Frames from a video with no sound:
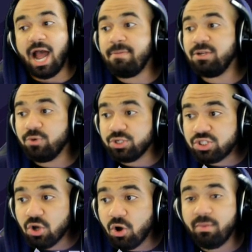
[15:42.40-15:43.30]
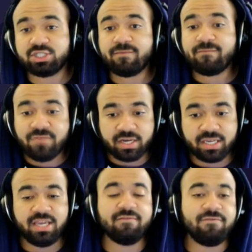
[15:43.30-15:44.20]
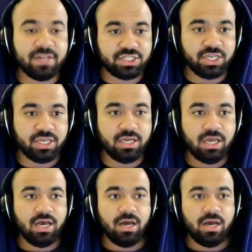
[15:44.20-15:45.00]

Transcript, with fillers: I've been doing so much fucking fishing